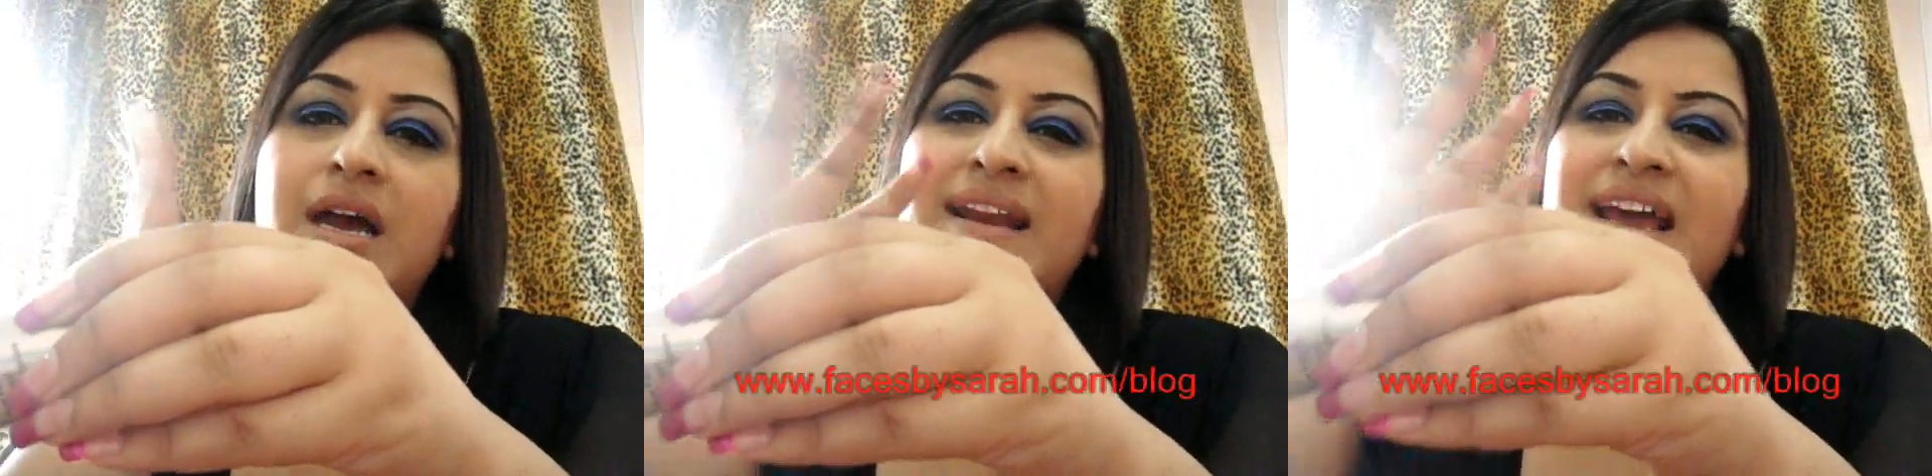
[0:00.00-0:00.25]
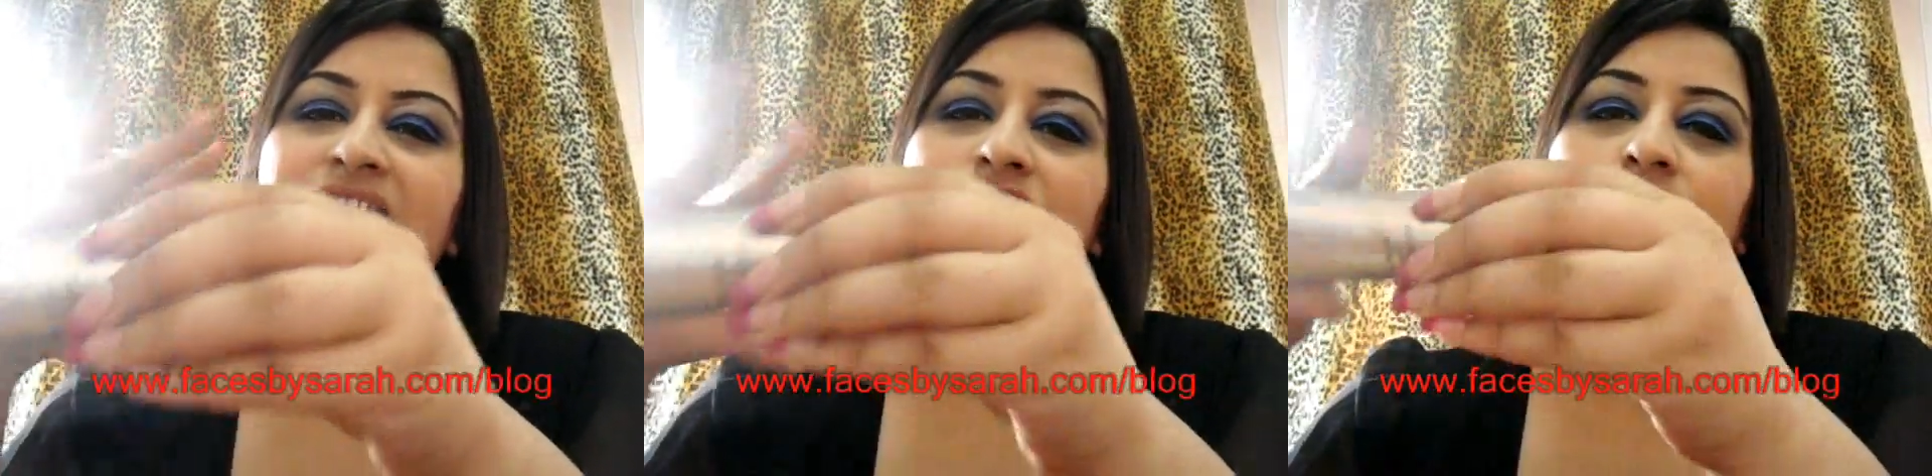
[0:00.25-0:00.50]
a
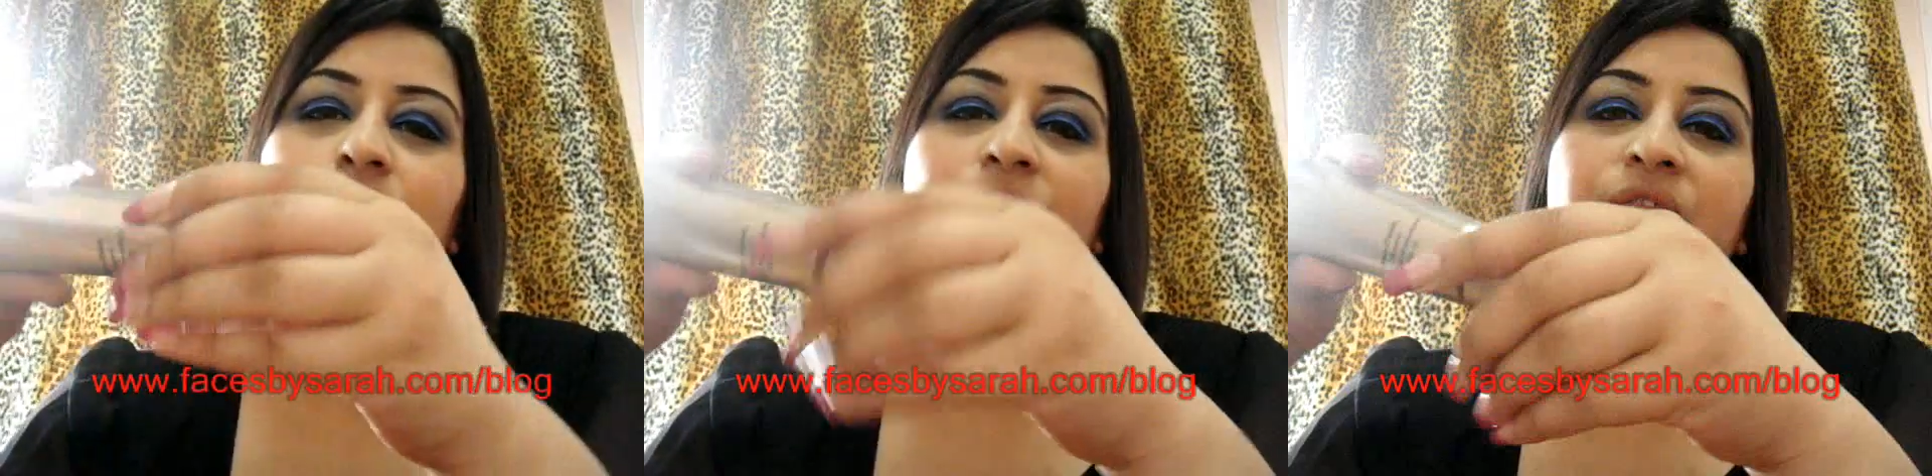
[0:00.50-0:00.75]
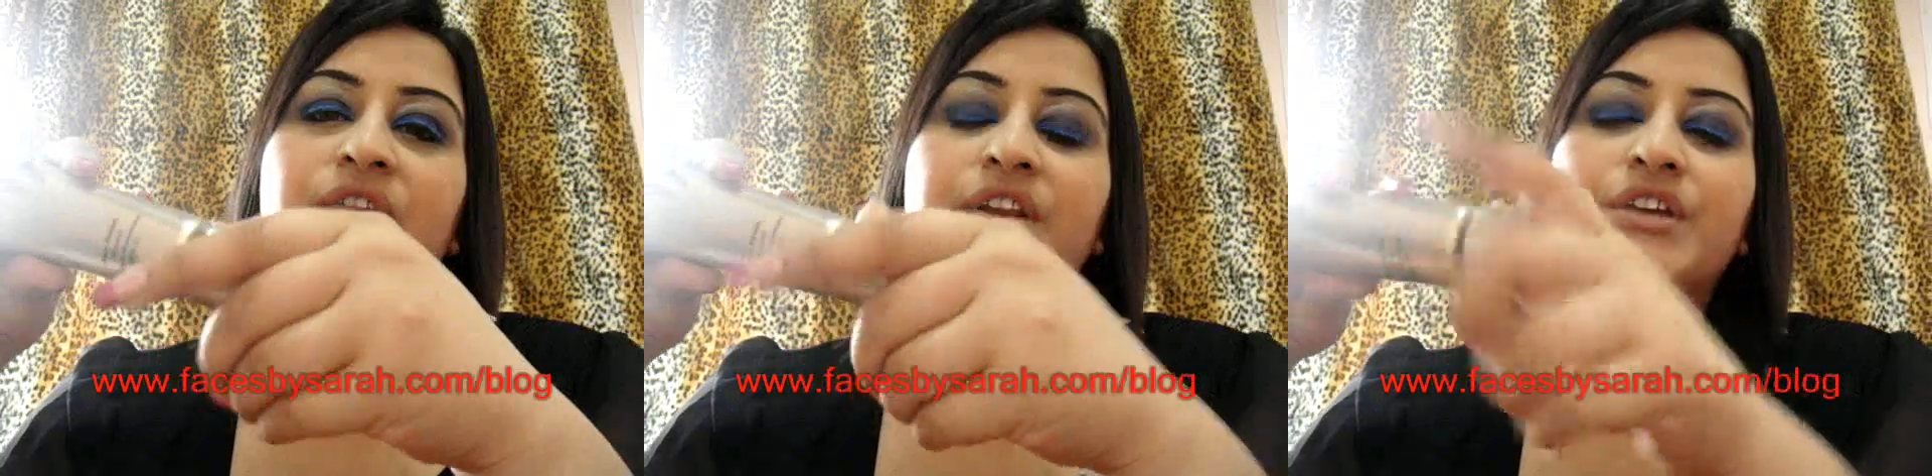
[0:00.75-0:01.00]
nice
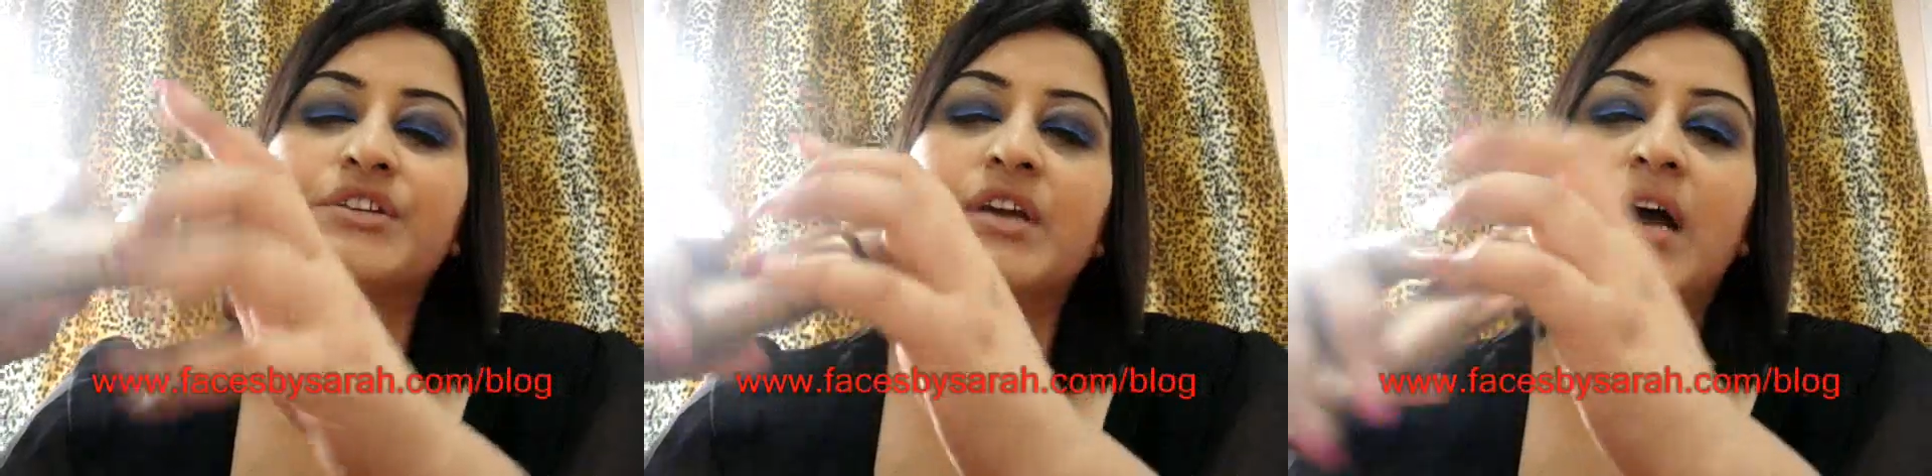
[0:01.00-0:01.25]
glowy finish.